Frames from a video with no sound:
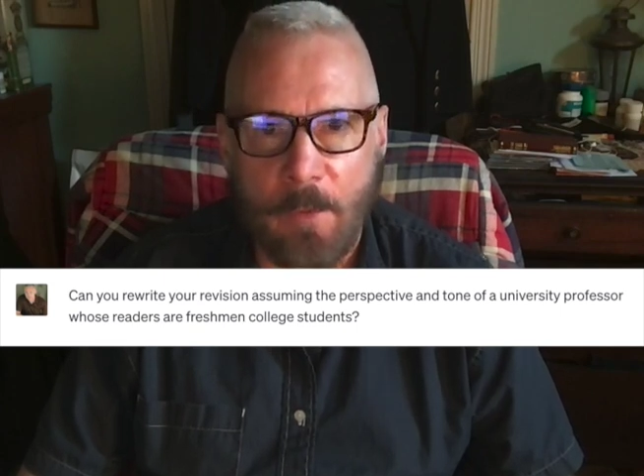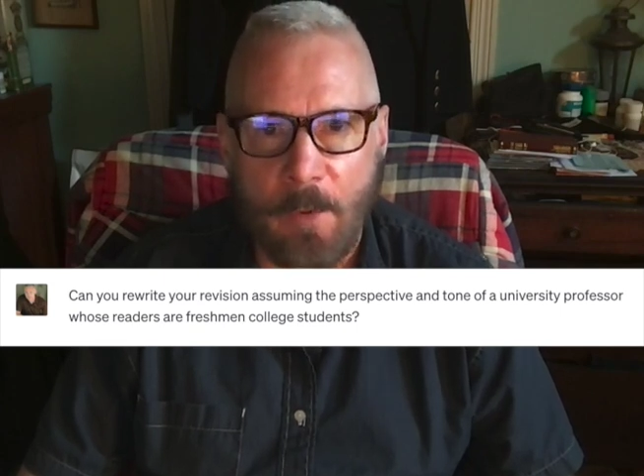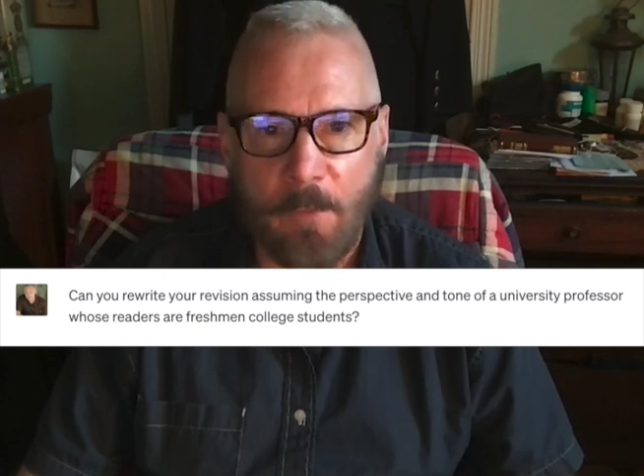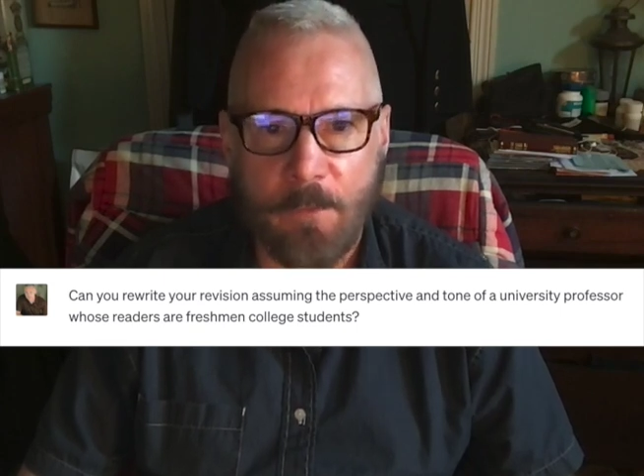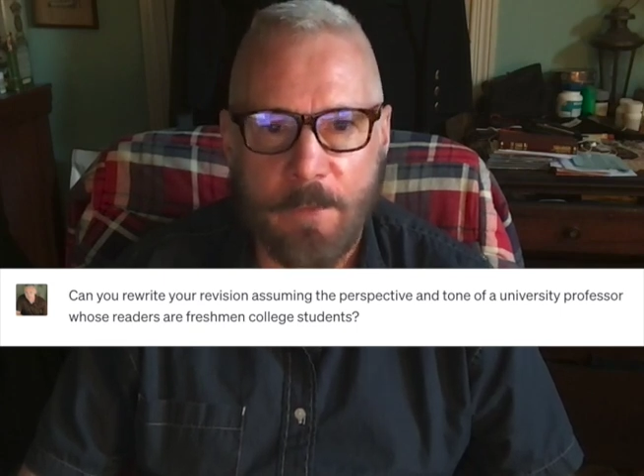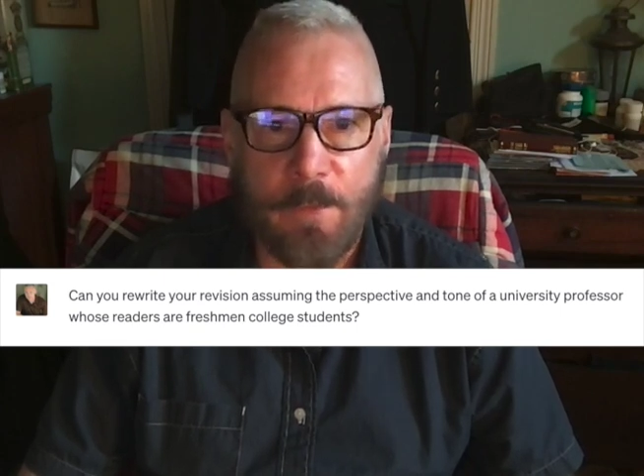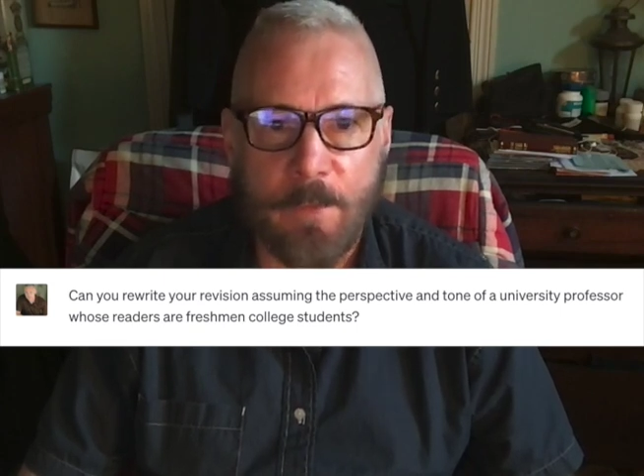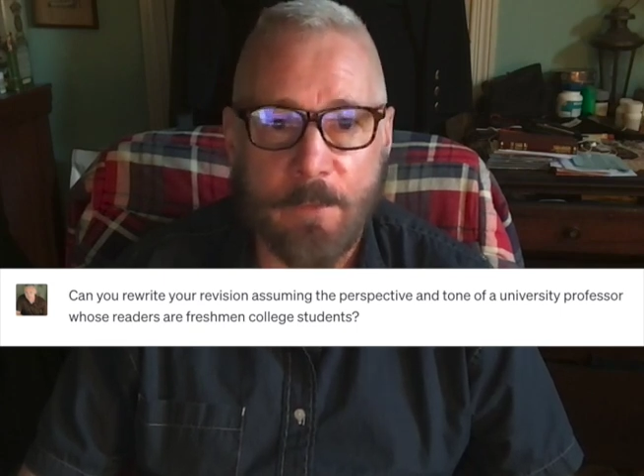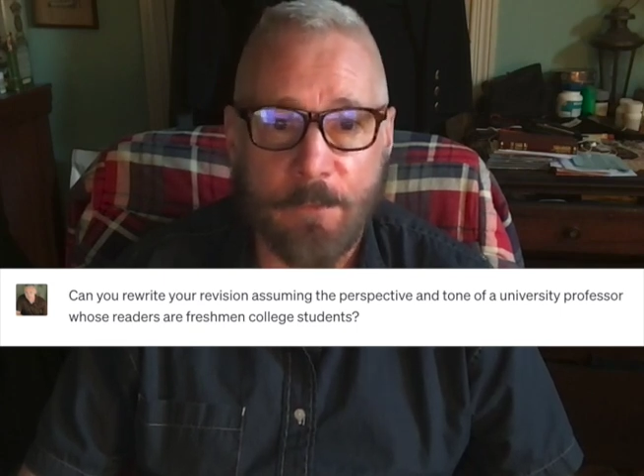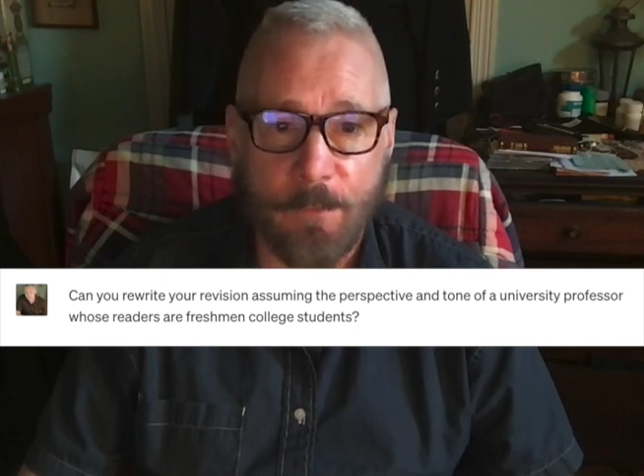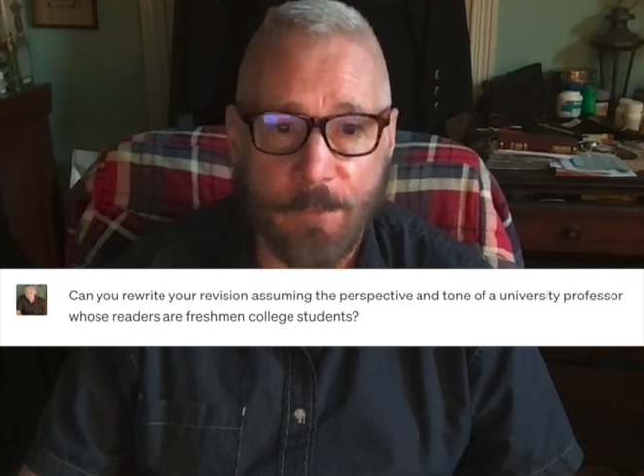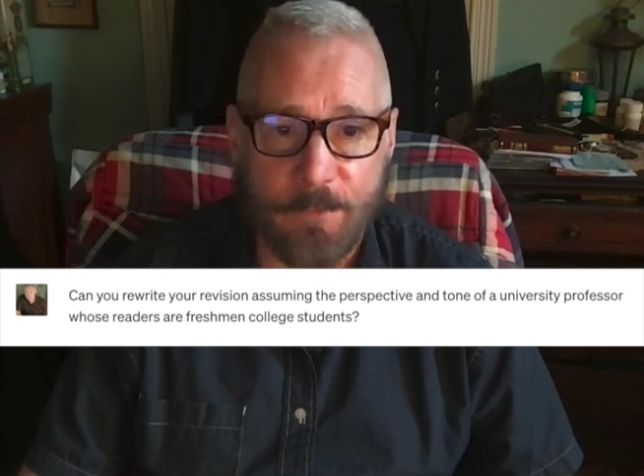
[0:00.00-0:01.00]
of a
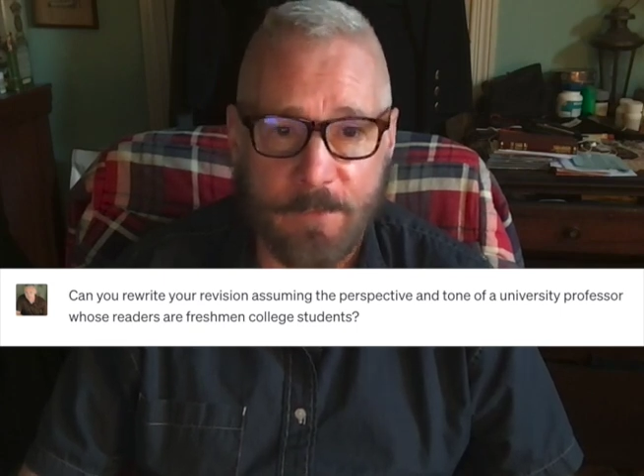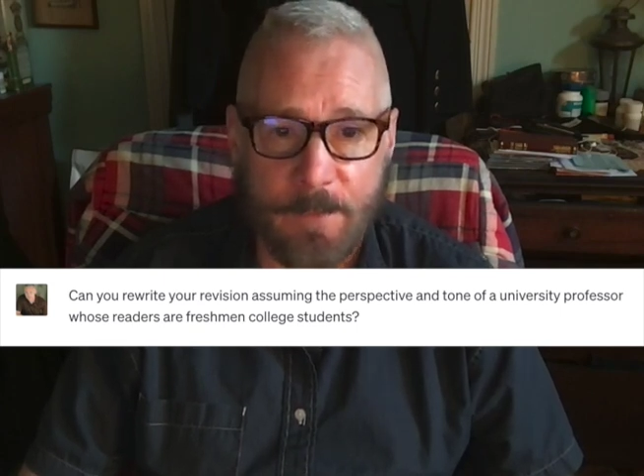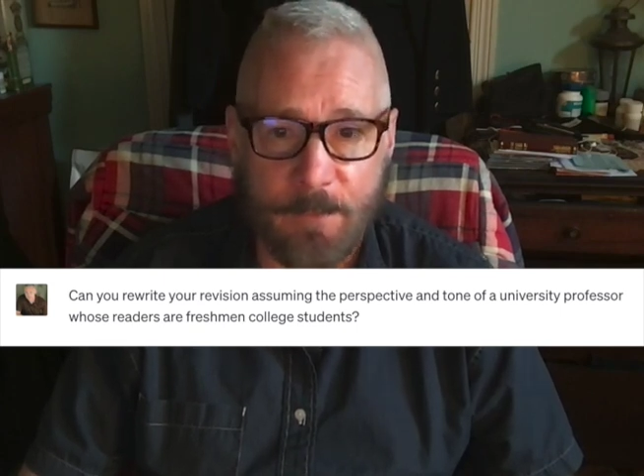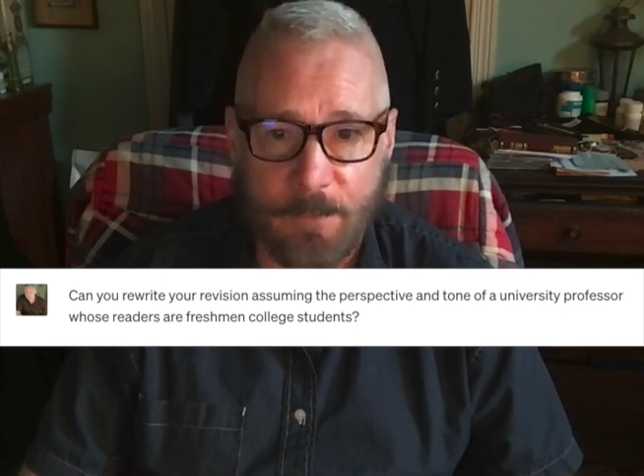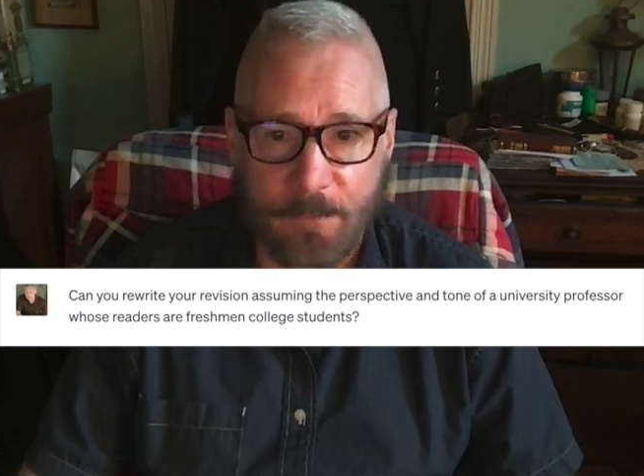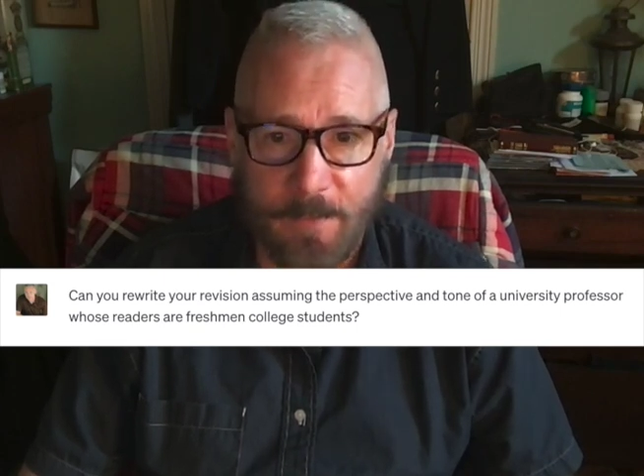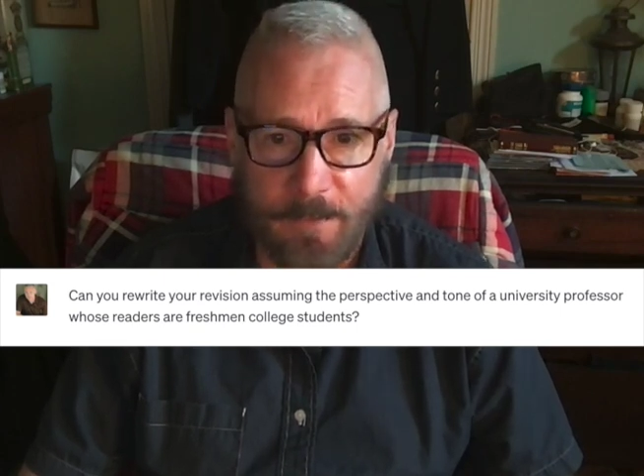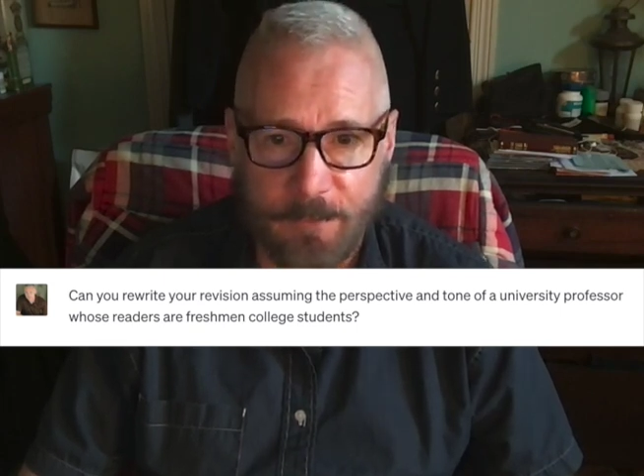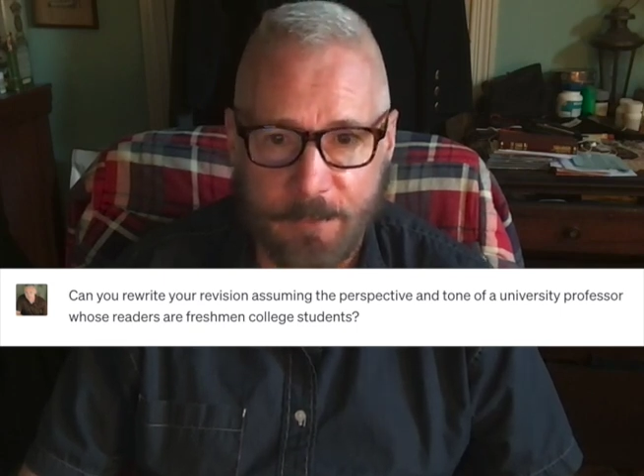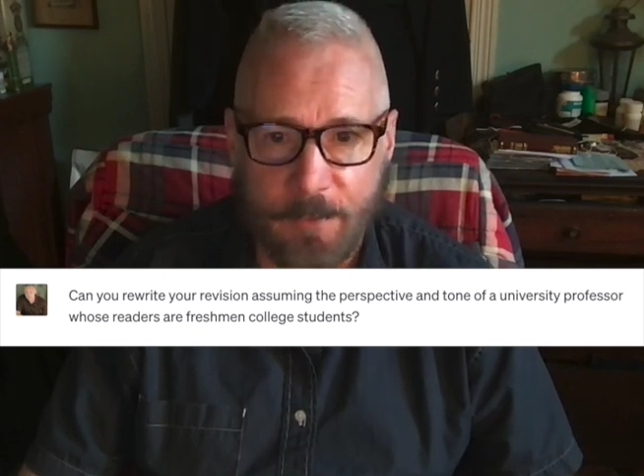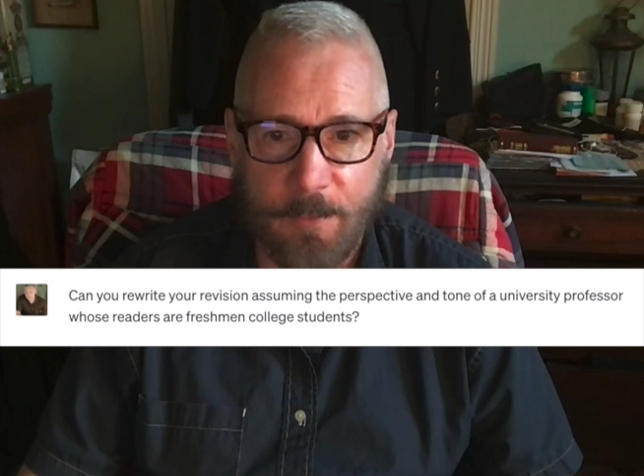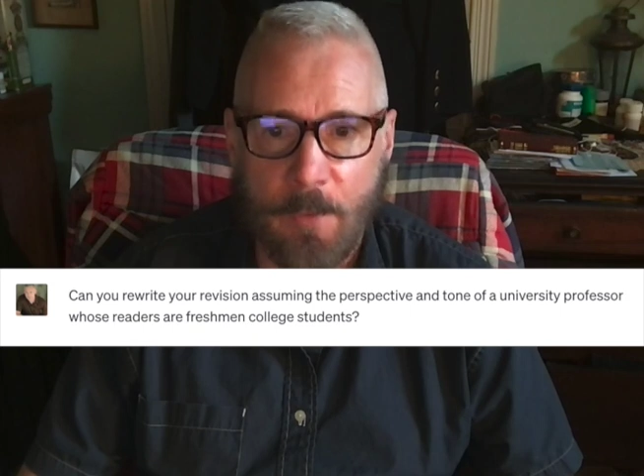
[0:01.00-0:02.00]
university
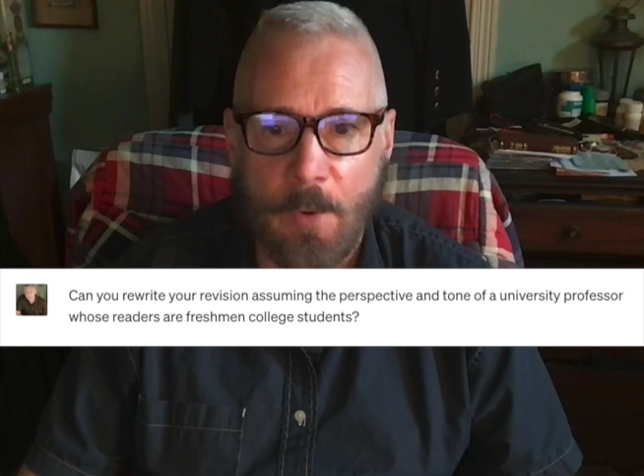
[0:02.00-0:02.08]
professor